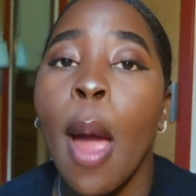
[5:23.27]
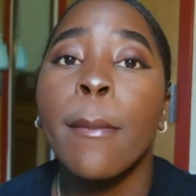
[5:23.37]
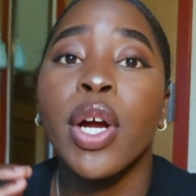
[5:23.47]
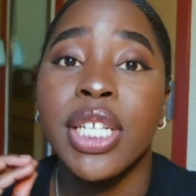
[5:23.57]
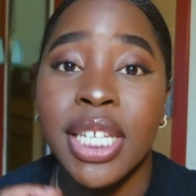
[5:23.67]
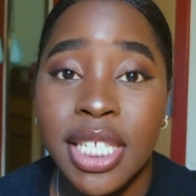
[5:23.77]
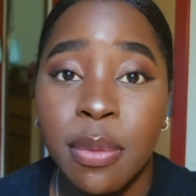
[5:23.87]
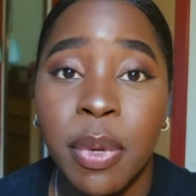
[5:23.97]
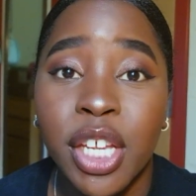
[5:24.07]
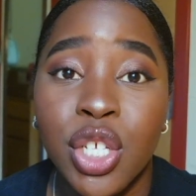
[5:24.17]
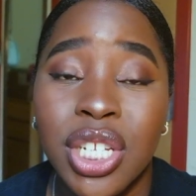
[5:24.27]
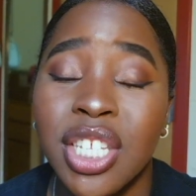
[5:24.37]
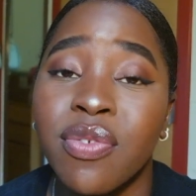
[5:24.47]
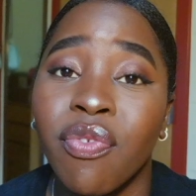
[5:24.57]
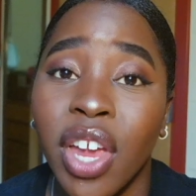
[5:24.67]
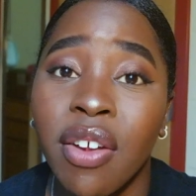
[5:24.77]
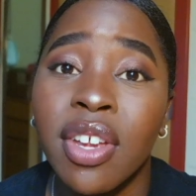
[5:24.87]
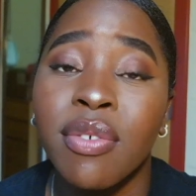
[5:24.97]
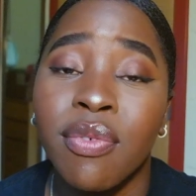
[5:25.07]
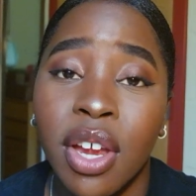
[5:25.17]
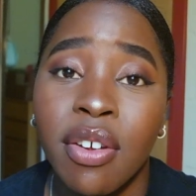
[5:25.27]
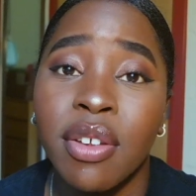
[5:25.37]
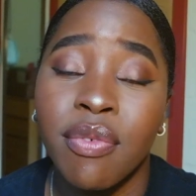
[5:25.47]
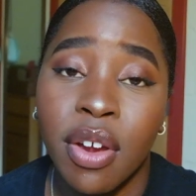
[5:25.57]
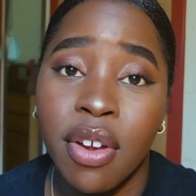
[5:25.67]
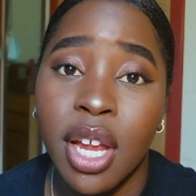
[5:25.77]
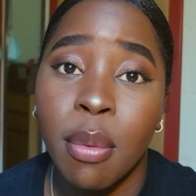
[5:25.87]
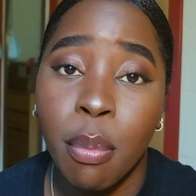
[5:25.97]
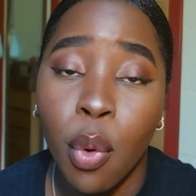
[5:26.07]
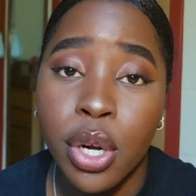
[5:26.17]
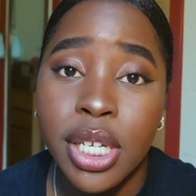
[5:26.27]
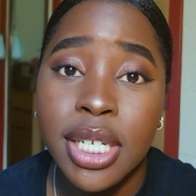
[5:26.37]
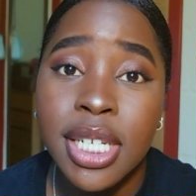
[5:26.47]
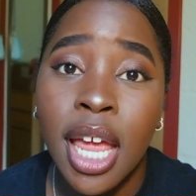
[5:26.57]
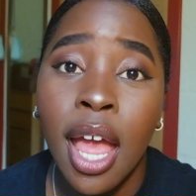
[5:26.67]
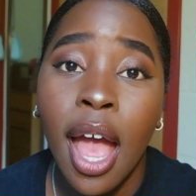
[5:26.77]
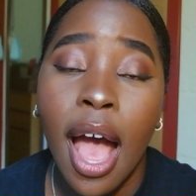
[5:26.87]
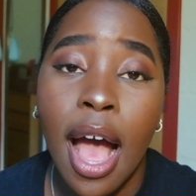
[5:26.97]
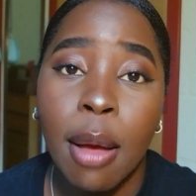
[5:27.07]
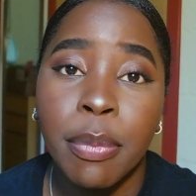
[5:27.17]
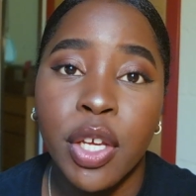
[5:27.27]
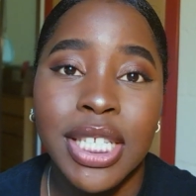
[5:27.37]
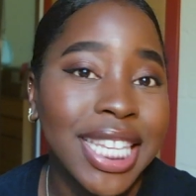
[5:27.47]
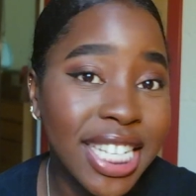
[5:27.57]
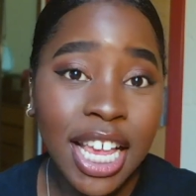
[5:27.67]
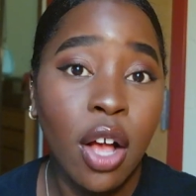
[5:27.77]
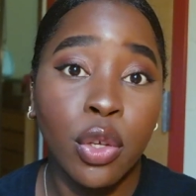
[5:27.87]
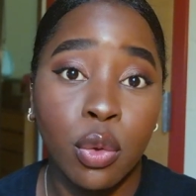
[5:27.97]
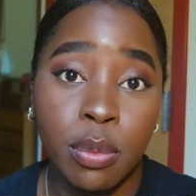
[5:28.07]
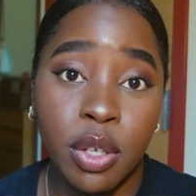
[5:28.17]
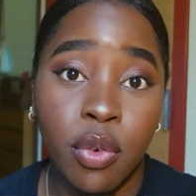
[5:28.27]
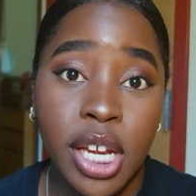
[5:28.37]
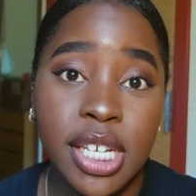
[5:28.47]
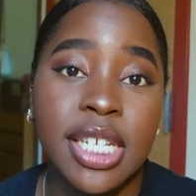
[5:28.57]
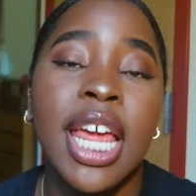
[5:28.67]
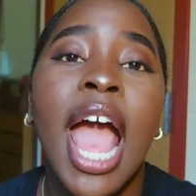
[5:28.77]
Participation is very, very, very important because that's how you'll be graded.